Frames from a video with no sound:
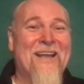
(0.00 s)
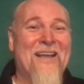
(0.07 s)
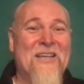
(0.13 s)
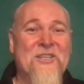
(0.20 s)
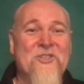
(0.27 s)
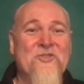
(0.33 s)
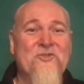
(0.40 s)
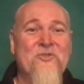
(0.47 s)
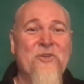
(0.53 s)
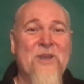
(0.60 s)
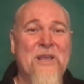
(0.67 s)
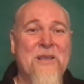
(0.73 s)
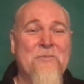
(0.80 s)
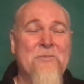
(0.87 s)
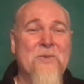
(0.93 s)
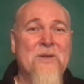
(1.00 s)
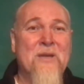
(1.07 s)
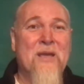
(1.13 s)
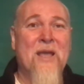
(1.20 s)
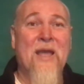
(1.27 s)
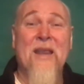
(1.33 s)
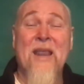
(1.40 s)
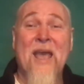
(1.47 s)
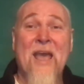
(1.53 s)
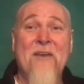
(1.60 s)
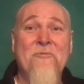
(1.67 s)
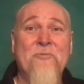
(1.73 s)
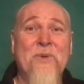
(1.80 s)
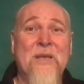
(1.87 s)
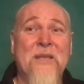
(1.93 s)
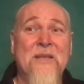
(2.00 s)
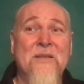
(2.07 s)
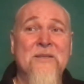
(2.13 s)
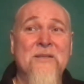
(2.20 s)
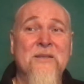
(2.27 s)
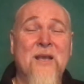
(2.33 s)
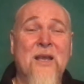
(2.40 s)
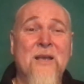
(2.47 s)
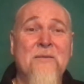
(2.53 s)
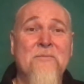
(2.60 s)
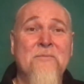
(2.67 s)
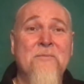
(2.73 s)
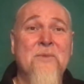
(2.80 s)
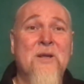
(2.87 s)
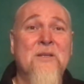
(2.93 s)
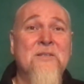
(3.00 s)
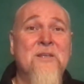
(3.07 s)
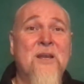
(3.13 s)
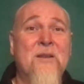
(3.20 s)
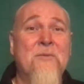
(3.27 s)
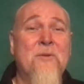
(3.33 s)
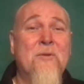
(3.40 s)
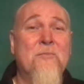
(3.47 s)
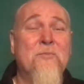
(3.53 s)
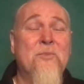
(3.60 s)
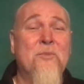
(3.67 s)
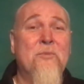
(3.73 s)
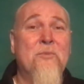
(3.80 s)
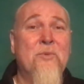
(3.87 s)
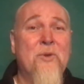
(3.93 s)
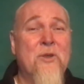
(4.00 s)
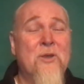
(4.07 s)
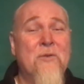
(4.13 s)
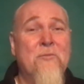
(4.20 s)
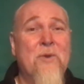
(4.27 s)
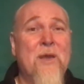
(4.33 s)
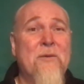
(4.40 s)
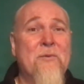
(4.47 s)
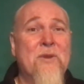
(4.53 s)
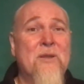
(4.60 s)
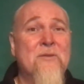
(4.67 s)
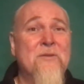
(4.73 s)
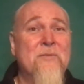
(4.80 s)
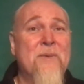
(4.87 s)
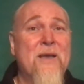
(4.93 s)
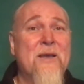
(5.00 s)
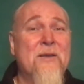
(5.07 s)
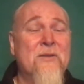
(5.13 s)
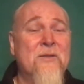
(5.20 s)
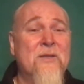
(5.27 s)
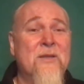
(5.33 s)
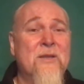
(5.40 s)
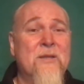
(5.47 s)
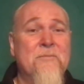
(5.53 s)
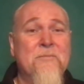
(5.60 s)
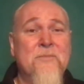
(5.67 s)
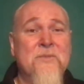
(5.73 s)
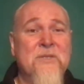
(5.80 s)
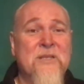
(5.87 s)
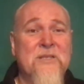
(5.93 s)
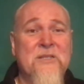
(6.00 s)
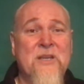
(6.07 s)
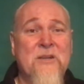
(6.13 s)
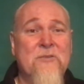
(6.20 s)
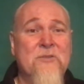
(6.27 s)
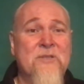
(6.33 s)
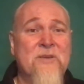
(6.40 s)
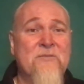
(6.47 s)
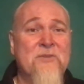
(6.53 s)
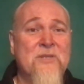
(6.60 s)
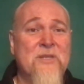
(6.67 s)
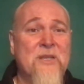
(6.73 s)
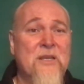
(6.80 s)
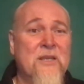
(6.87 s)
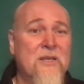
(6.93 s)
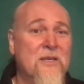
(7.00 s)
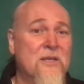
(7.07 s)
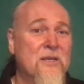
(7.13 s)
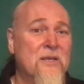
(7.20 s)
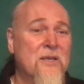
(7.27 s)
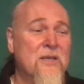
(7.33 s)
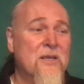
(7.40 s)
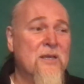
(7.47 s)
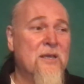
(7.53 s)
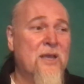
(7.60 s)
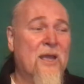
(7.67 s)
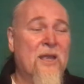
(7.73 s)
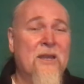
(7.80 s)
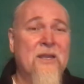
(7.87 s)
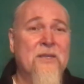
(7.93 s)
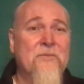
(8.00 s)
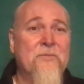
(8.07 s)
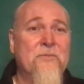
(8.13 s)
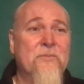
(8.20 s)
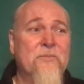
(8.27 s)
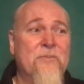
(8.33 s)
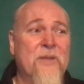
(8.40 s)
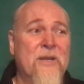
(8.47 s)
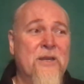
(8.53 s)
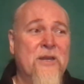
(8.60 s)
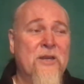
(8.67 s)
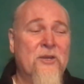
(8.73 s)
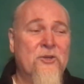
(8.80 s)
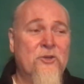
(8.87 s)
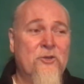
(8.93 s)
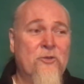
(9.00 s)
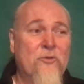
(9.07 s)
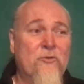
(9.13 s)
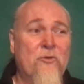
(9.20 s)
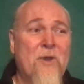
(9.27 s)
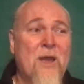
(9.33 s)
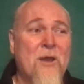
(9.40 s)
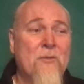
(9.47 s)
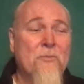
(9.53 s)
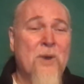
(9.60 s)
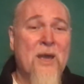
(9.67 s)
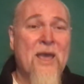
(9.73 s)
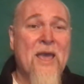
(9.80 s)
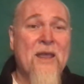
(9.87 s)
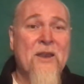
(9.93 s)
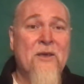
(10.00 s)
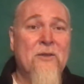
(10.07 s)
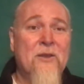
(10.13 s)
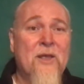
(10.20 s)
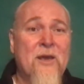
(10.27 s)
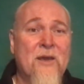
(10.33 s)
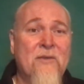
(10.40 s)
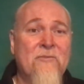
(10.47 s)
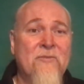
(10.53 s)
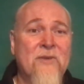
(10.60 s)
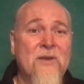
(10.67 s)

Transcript: extreme and have been. I started putting on weight when I was about 16 or 17, and it's been an issue throughout my adult life.